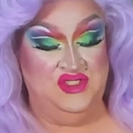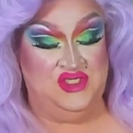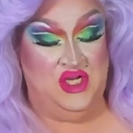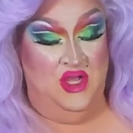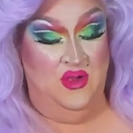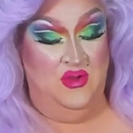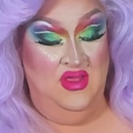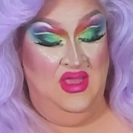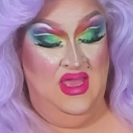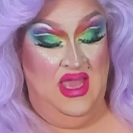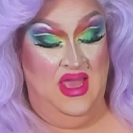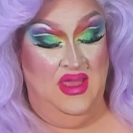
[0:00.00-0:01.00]
show,
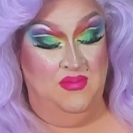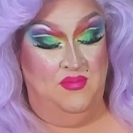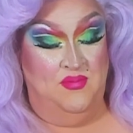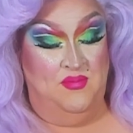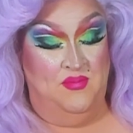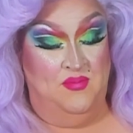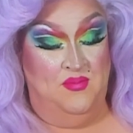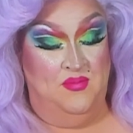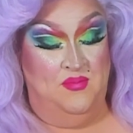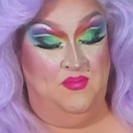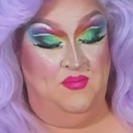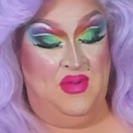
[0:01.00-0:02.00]

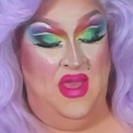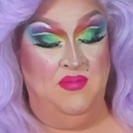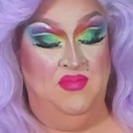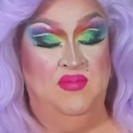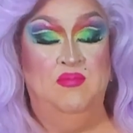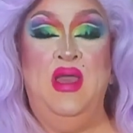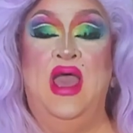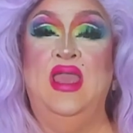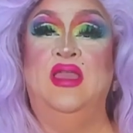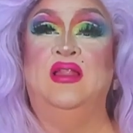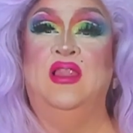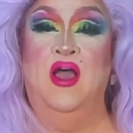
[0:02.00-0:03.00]
Pump My
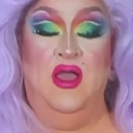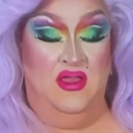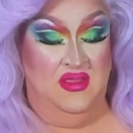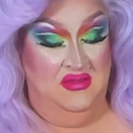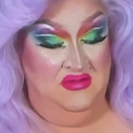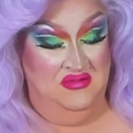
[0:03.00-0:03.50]
Clog.